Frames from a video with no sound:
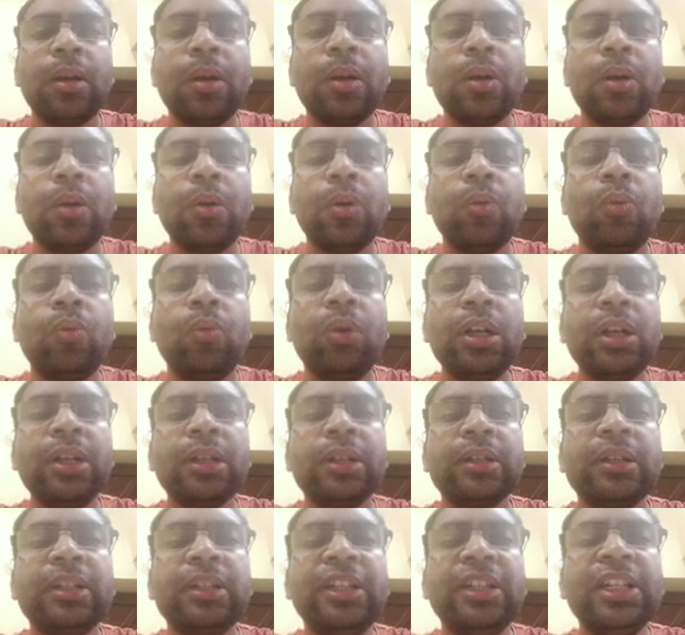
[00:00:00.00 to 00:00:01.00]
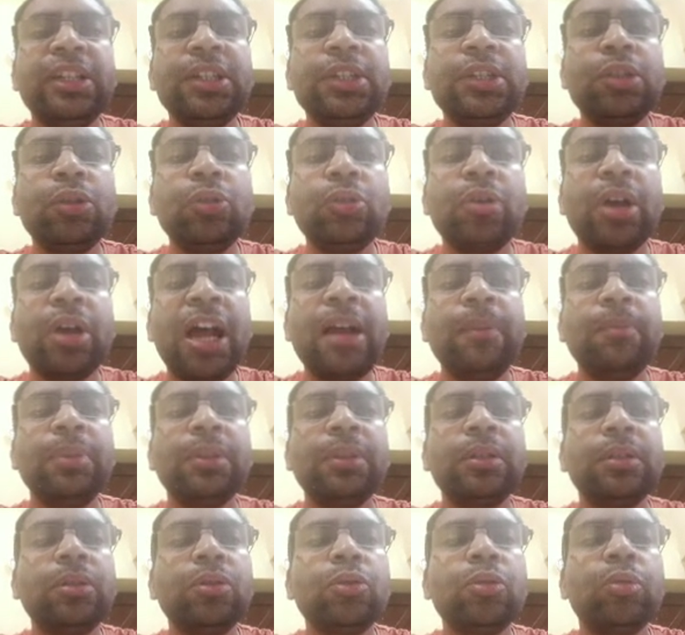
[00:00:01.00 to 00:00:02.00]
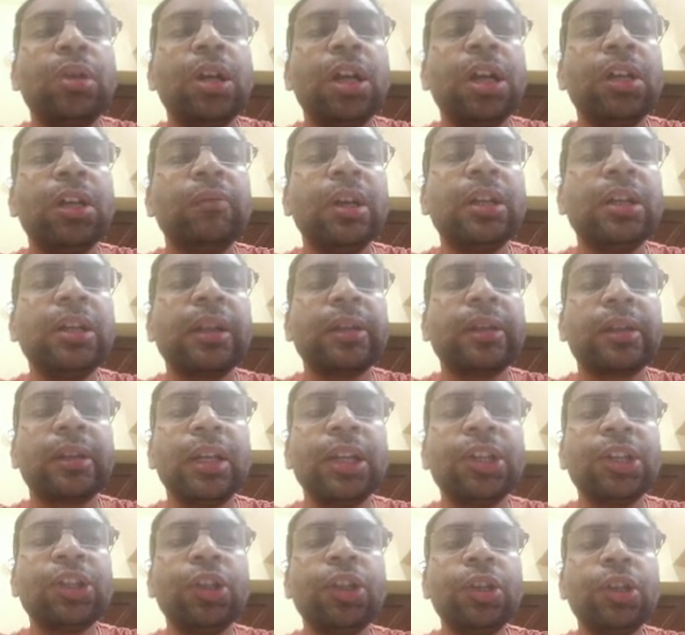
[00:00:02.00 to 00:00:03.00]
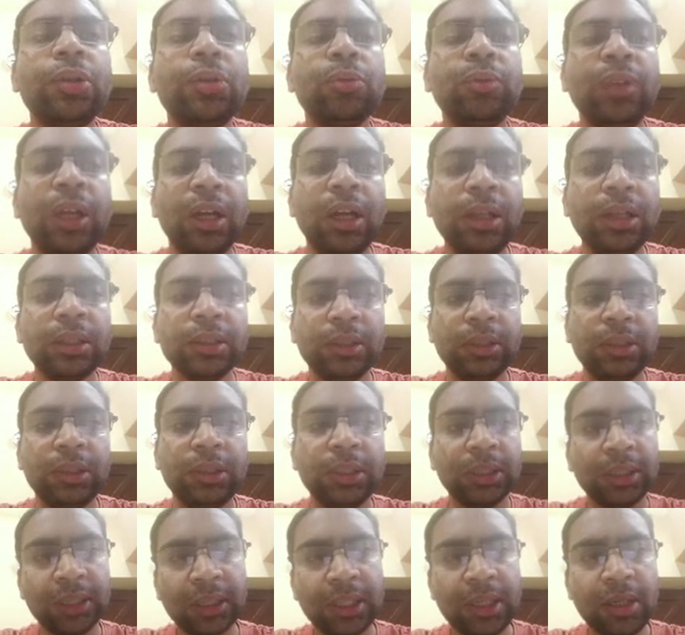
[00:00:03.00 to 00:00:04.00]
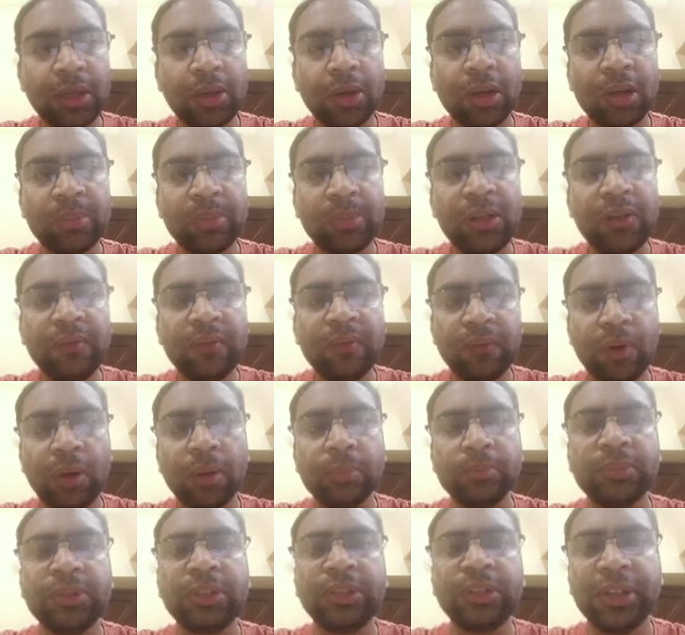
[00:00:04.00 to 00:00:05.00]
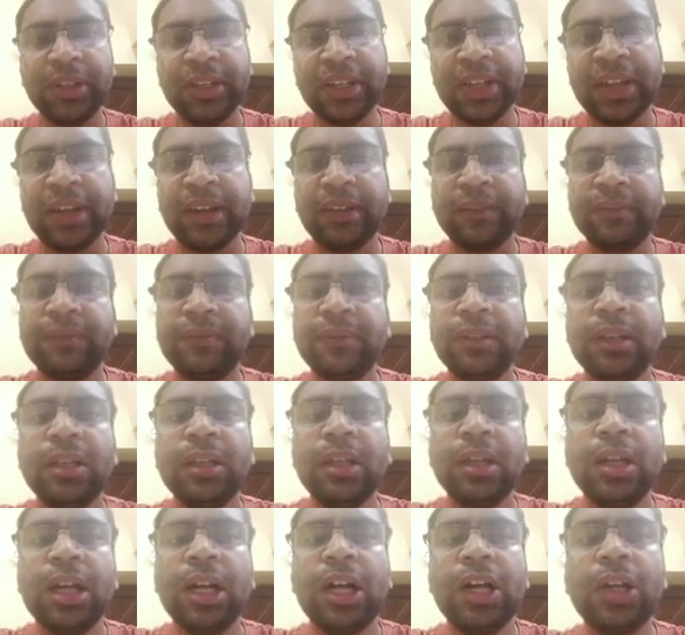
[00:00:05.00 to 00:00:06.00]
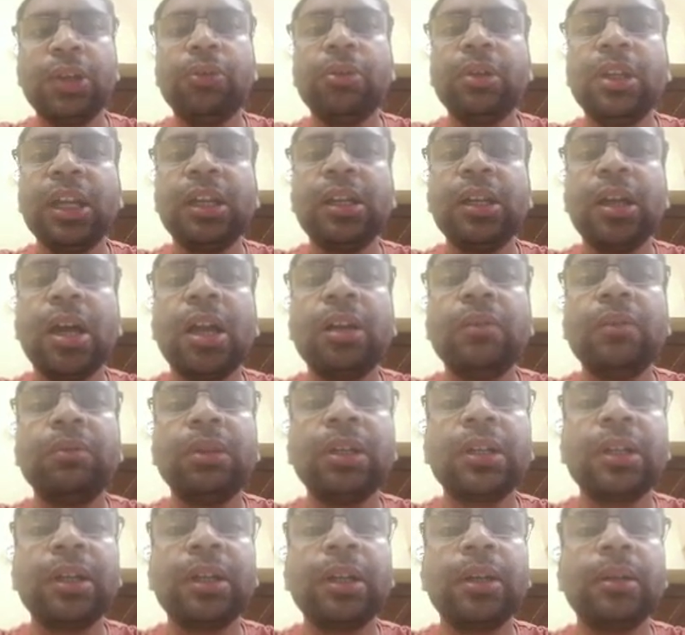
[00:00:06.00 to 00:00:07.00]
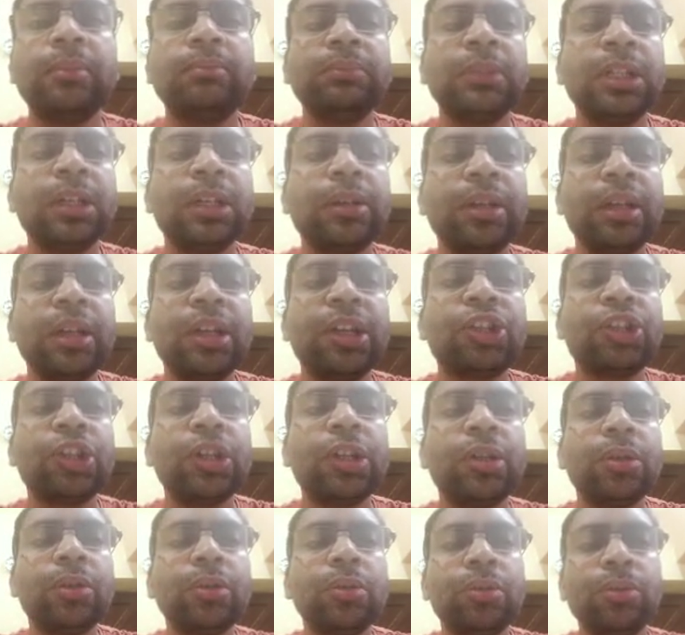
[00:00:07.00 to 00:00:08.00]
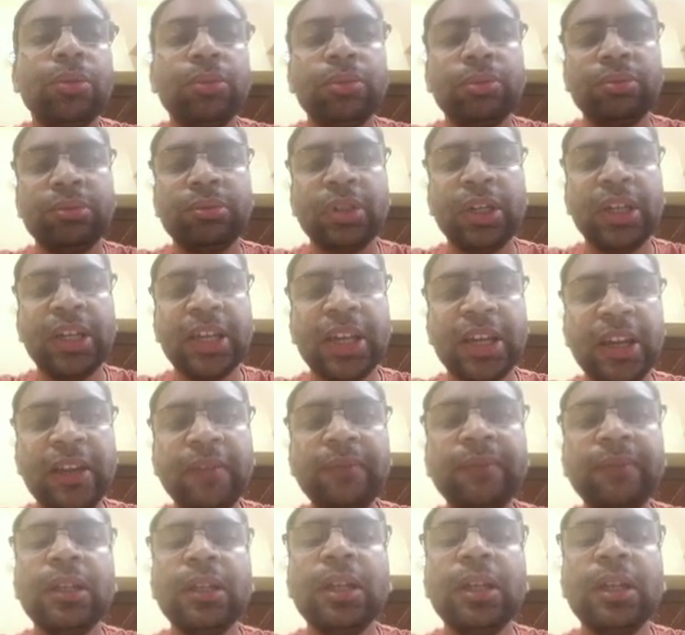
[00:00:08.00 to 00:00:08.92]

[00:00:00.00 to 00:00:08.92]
What needs to happen to convert a relation to the third normal form, 3NF? How you can convert a relation to 3NF?